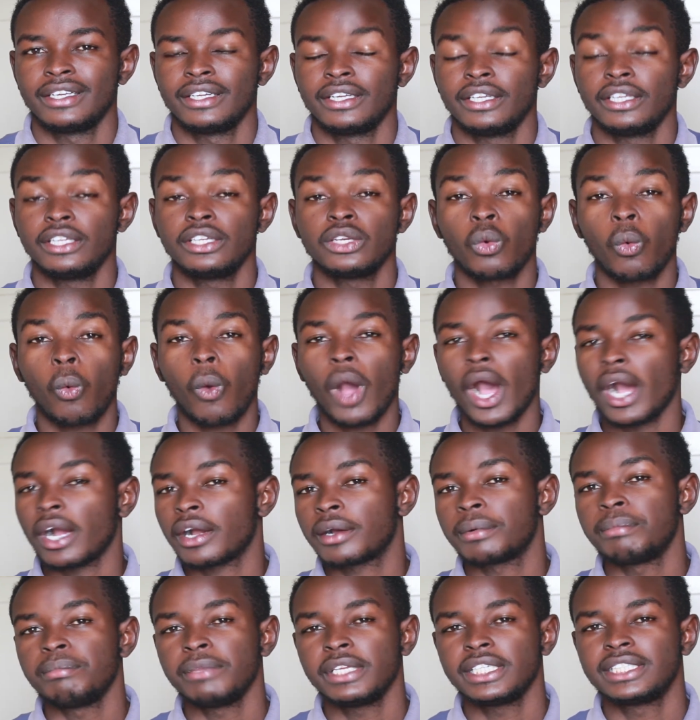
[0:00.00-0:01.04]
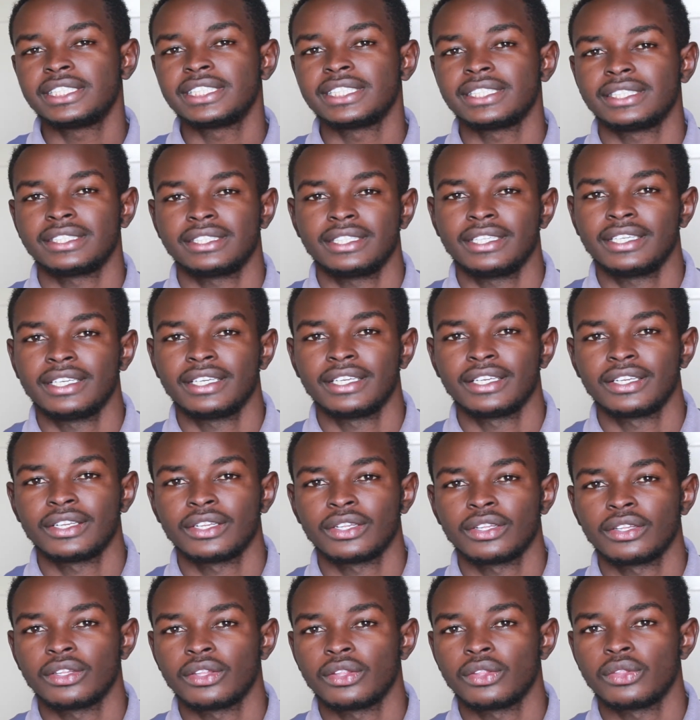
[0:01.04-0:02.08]
In a work meeting,
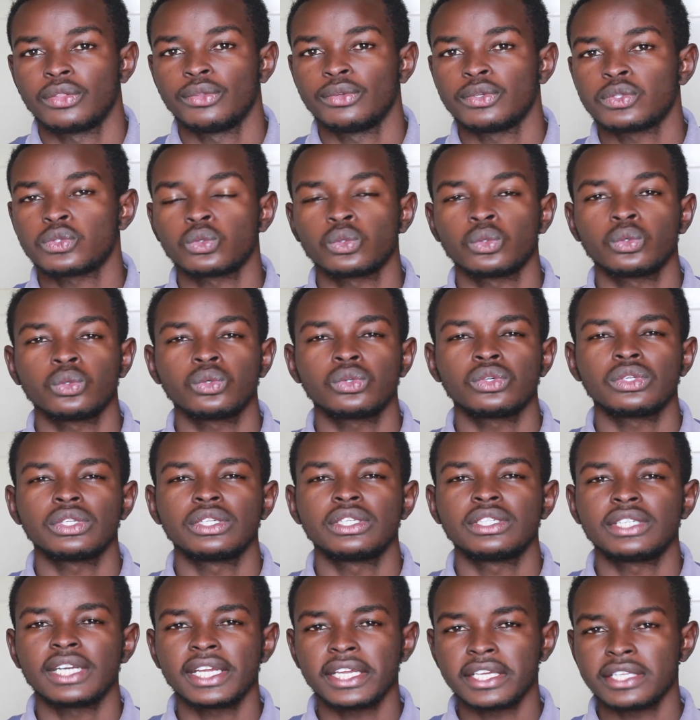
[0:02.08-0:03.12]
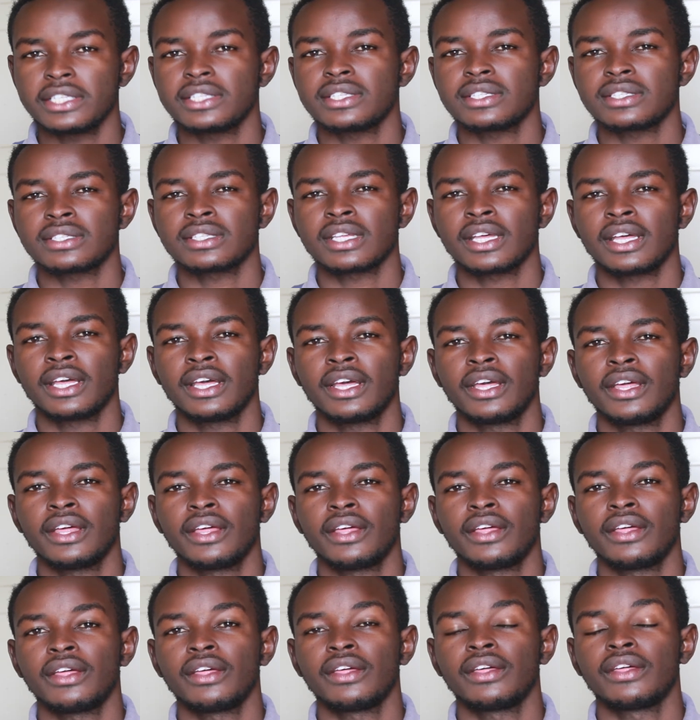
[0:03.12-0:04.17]
those who raise
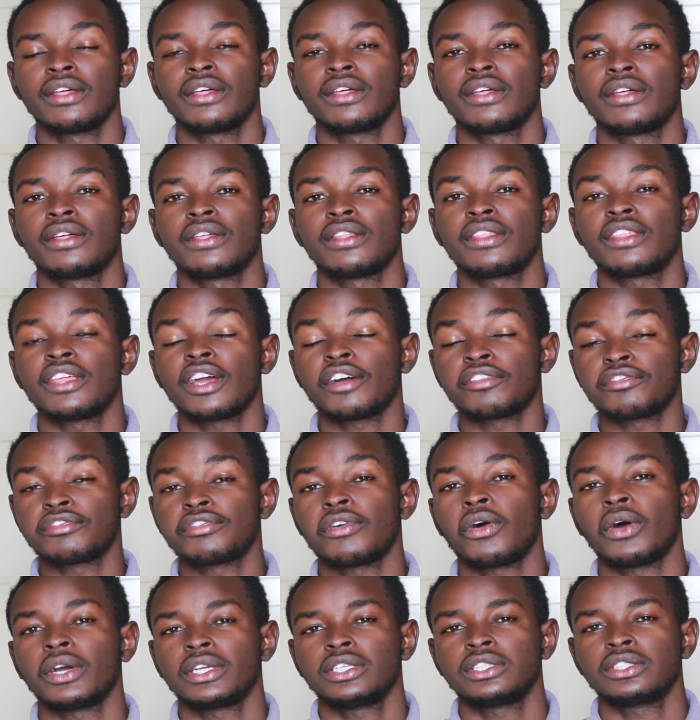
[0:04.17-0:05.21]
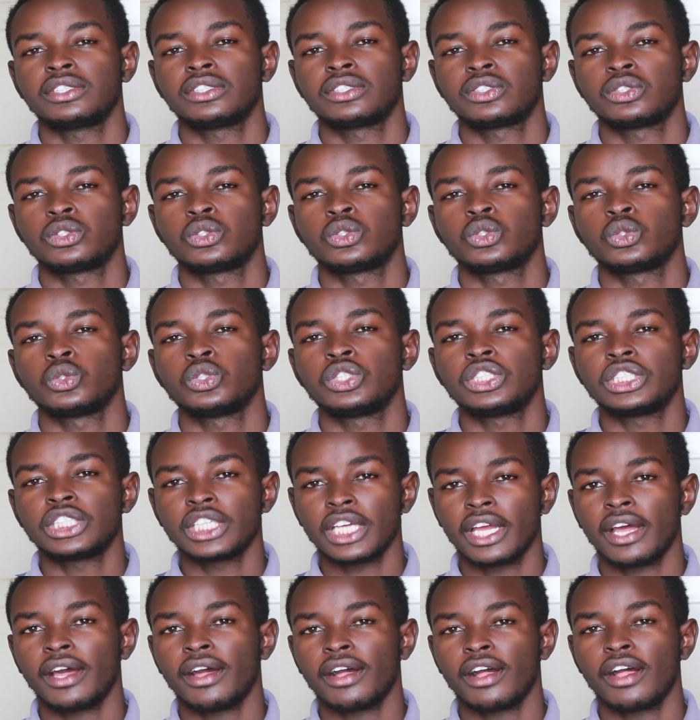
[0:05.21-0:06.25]
their voice to
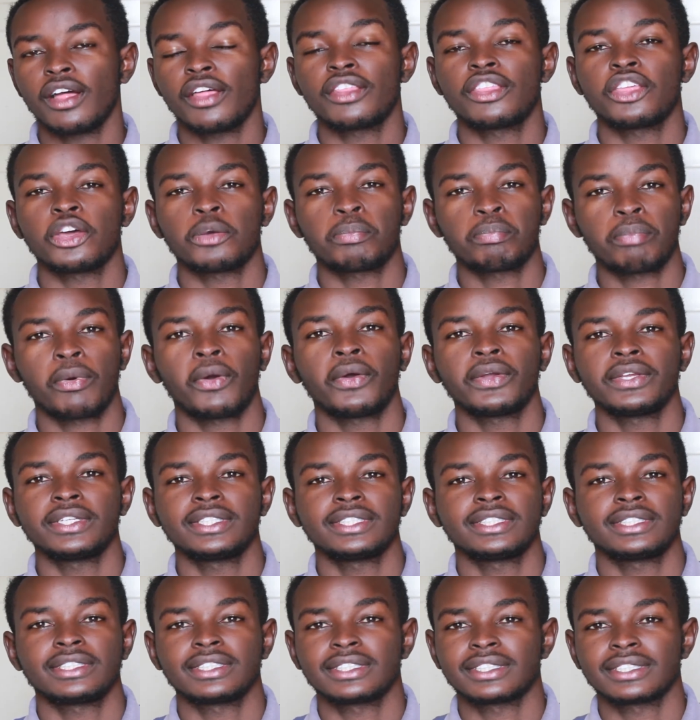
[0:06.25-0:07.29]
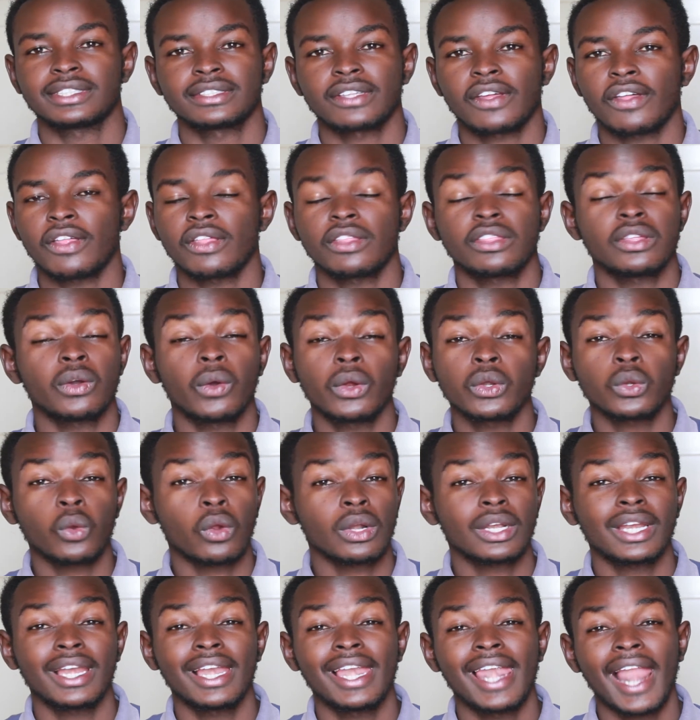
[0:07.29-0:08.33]
share their points, they were
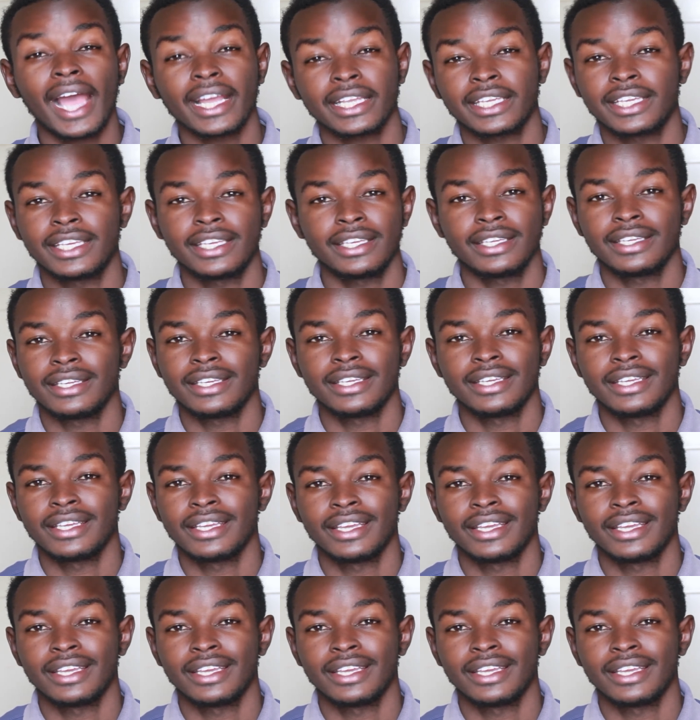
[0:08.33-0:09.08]
not lucky